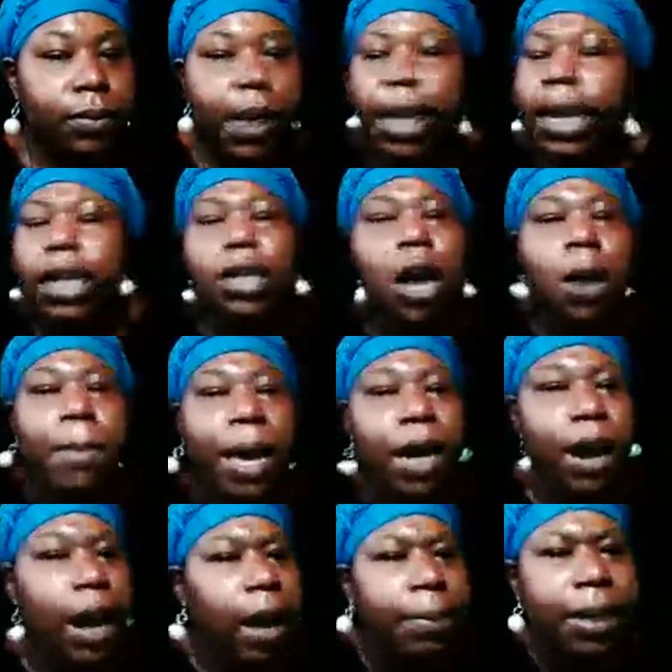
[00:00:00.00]
And it don't
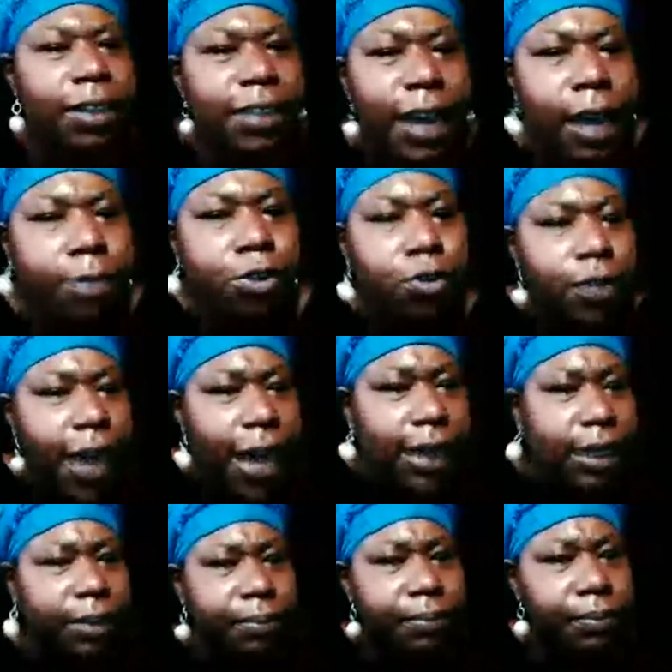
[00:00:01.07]
matter how many times you tell
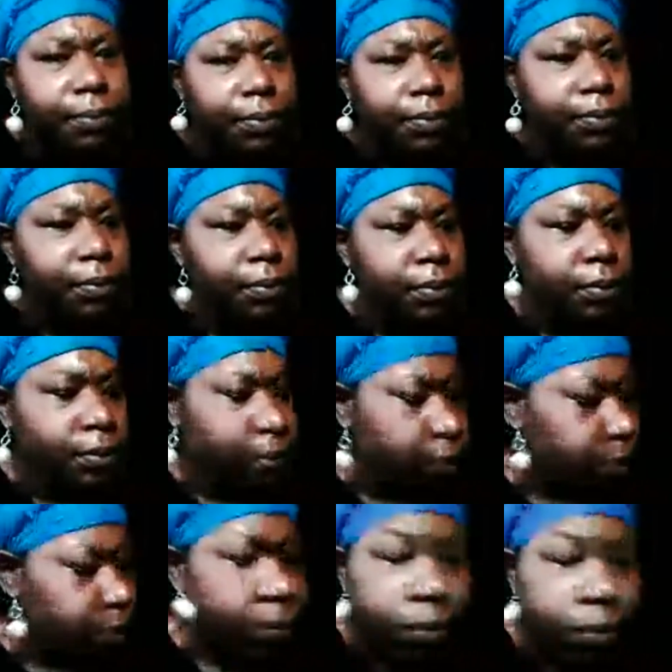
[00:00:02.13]
them.
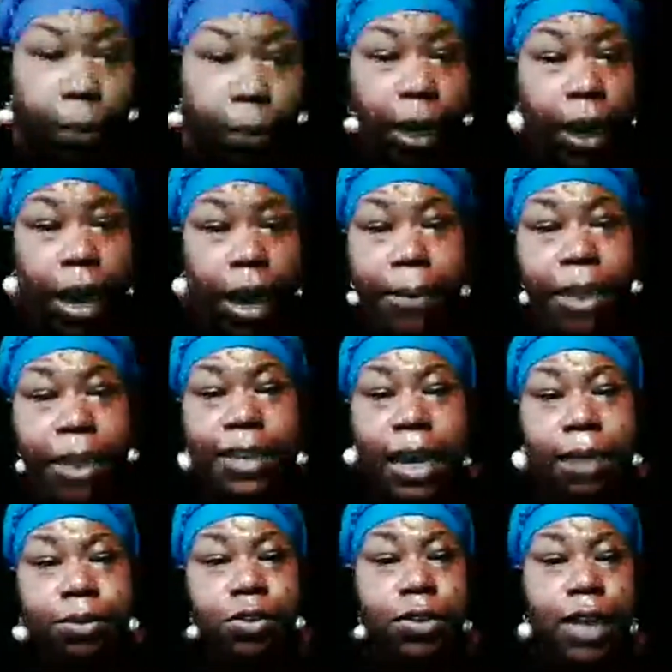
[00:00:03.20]
Don't matter how many
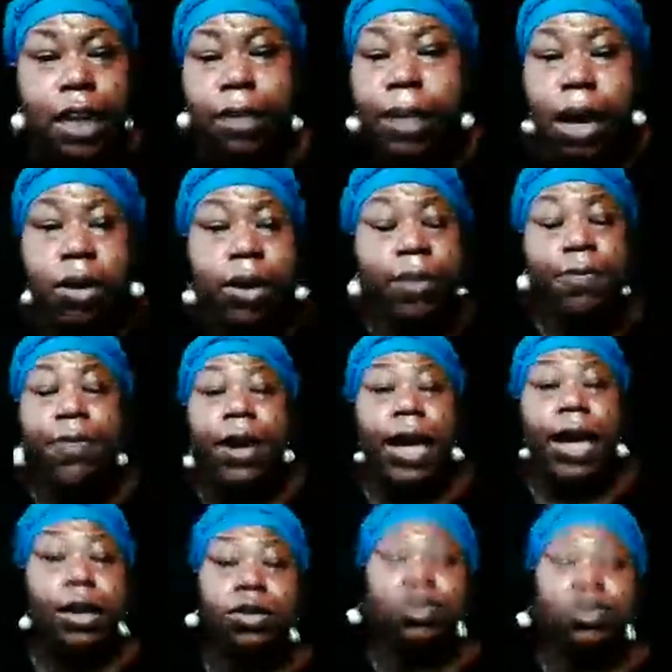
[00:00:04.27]
times you tell them, I don't give a fuck
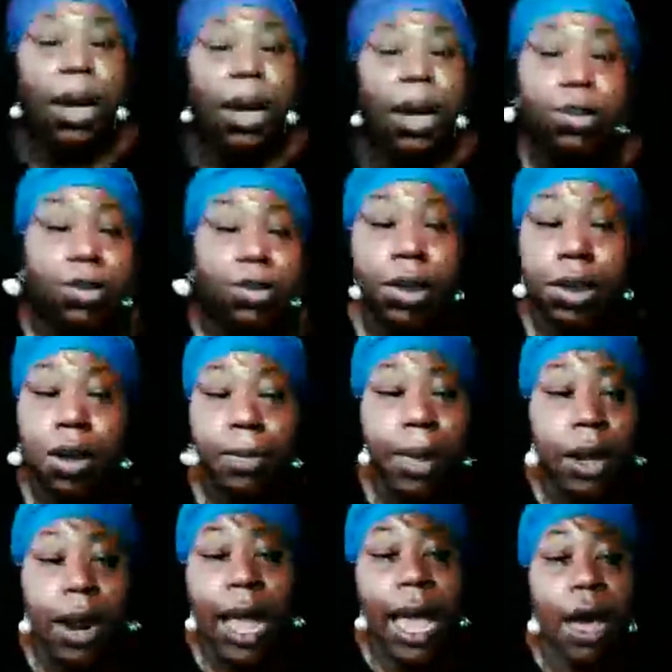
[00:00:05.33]
how you chop and screw it. It don't
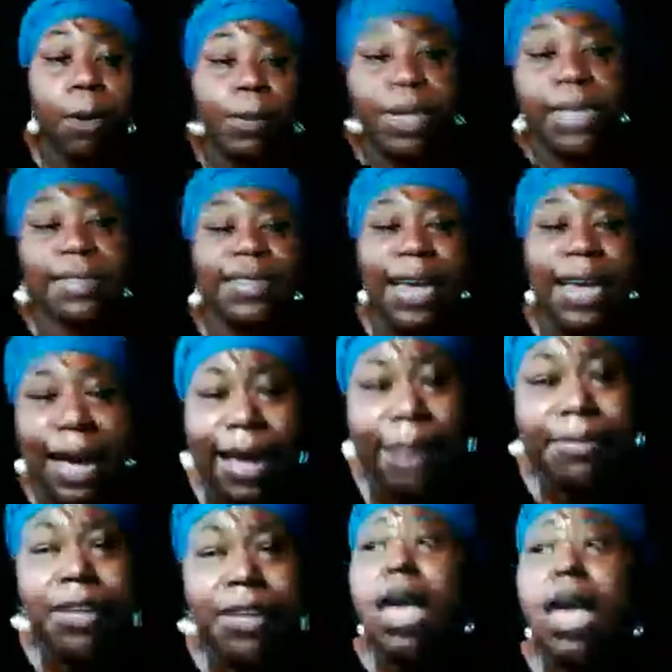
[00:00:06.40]
matter how many
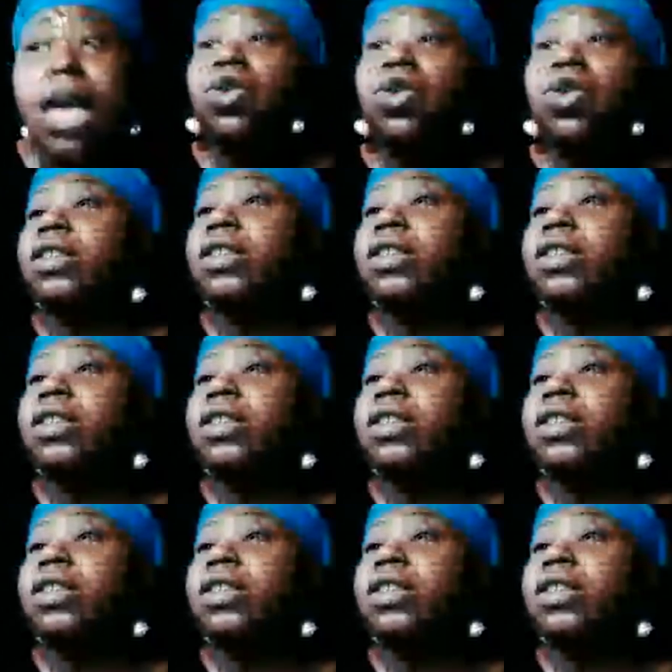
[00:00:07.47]
times you